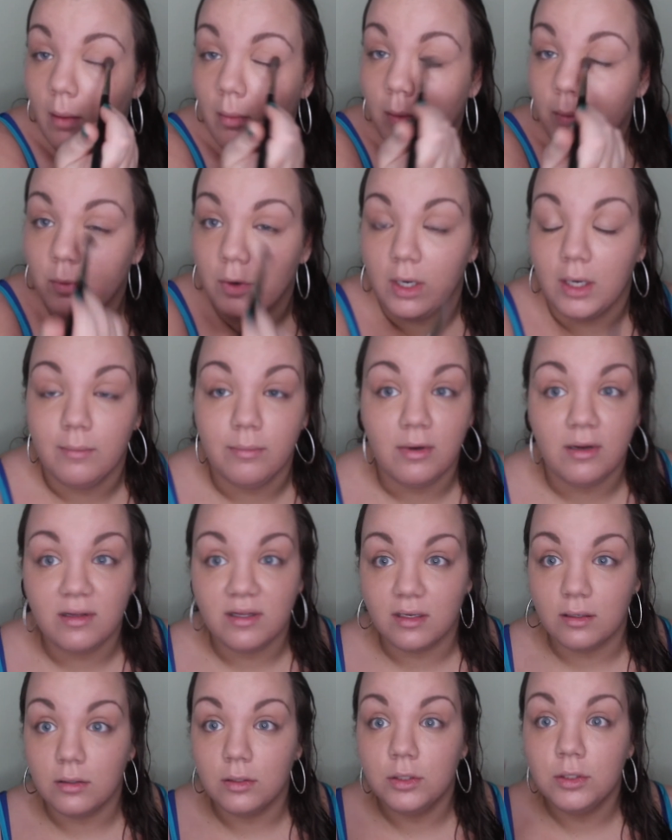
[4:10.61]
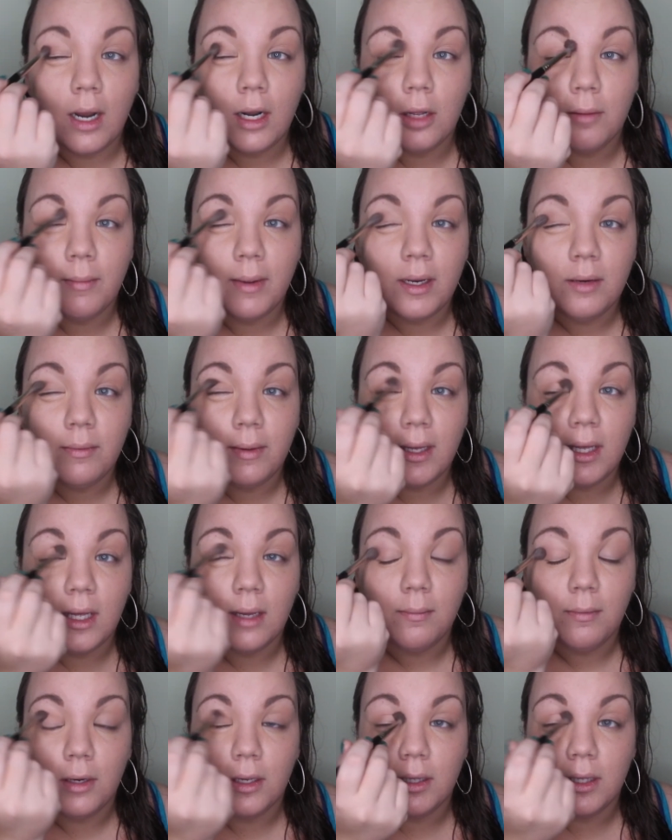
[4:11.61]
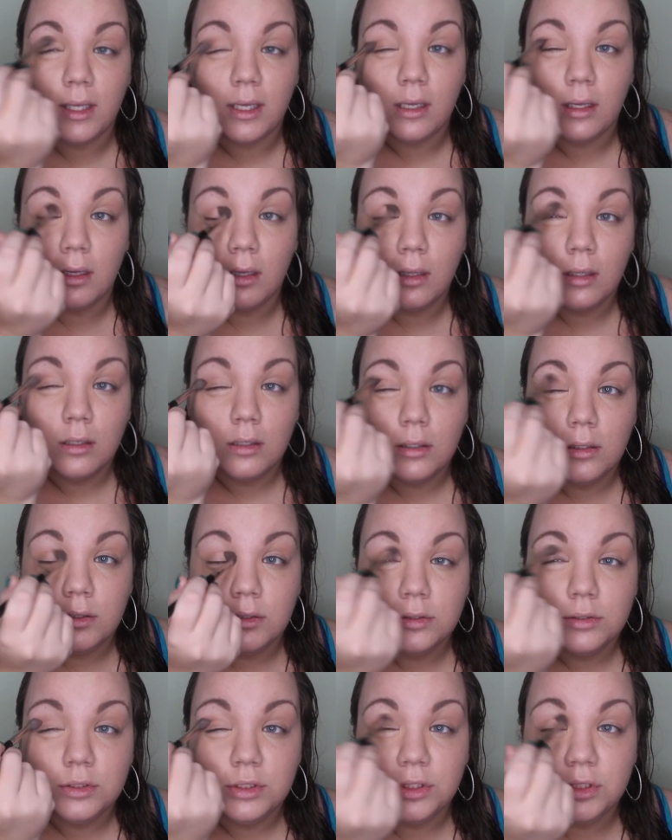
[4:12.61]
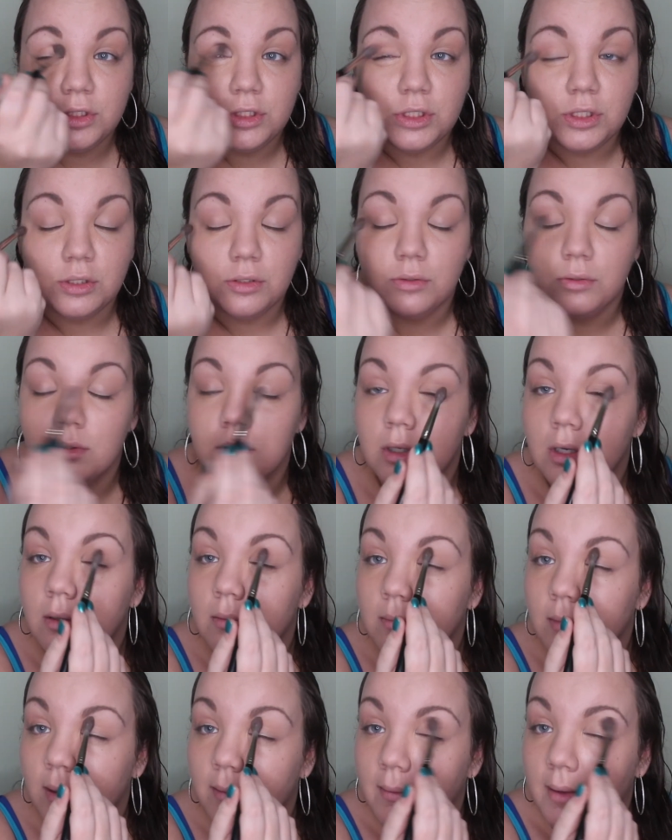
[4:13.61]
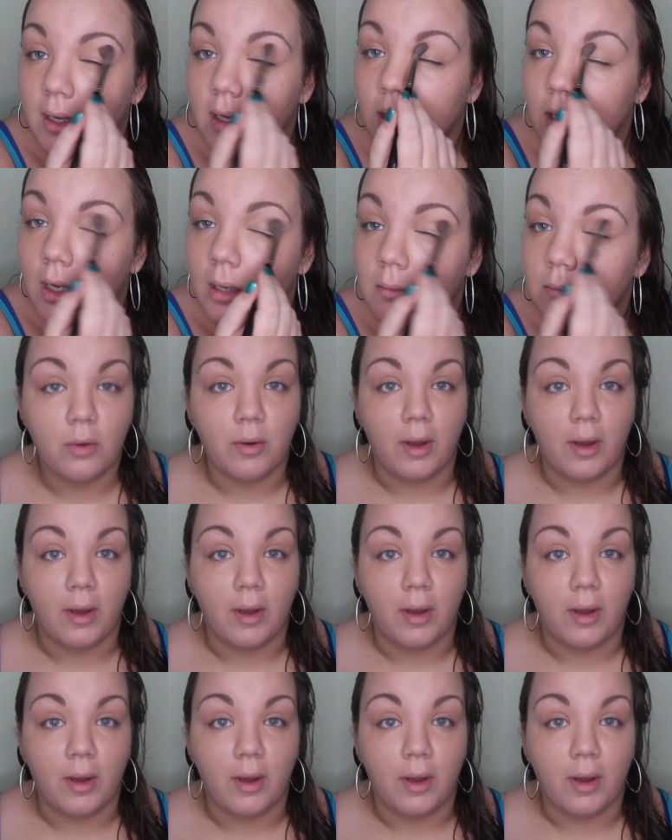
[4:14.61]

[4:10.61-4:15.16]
I'm a morning person. I don't mind waking up early to do my makeup.